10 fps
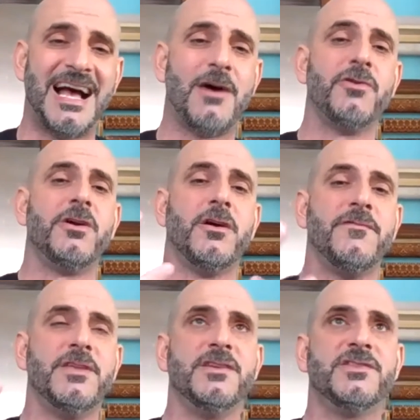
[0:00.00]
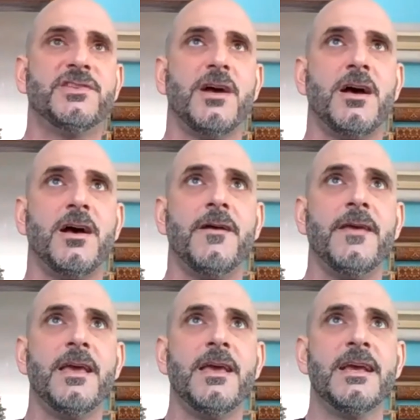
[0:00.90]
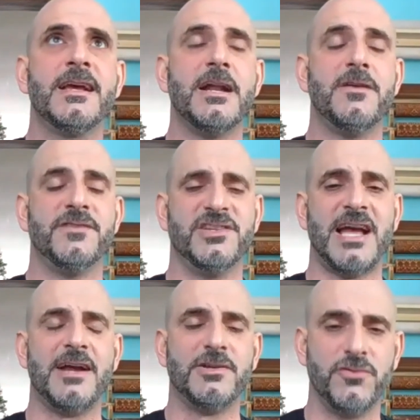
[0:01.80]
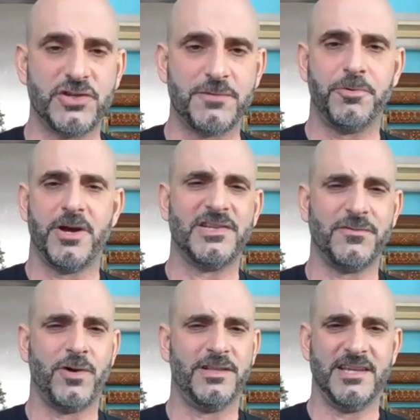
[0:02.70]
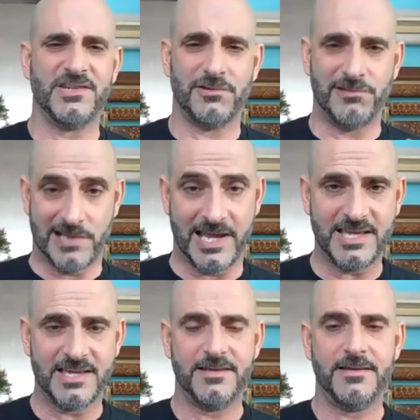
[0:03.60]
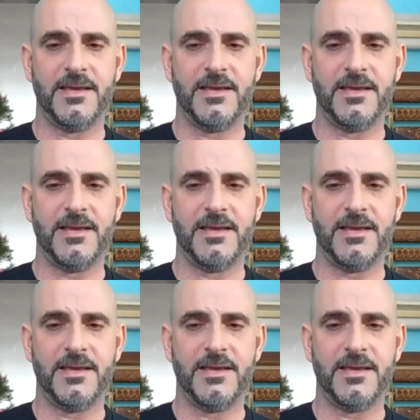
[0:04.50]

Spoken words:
out of this kind of desire to express what things are like